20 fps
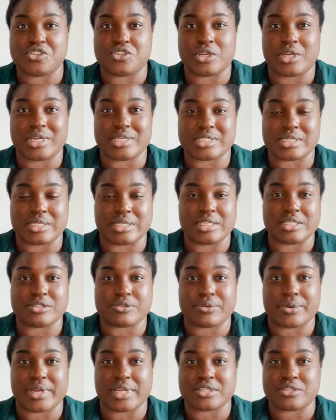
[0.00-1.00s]
you guys can
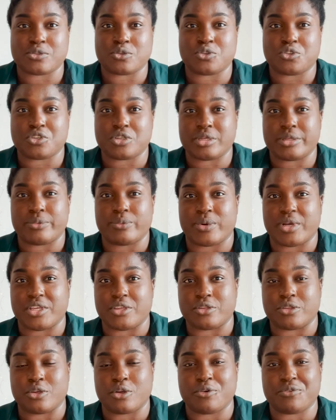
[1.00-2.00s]
interact socially while you're
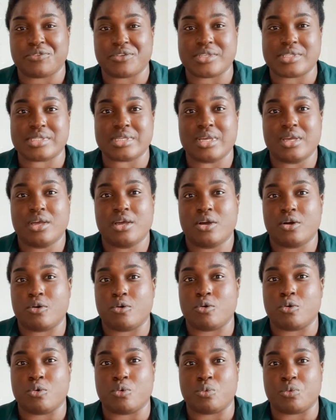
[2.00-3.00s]
in the office
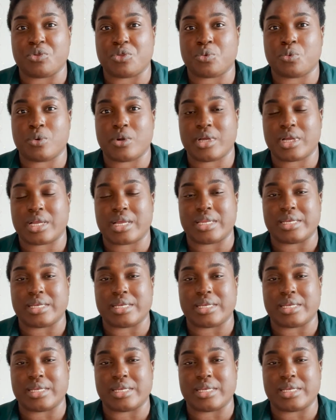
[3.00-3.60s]
or with work,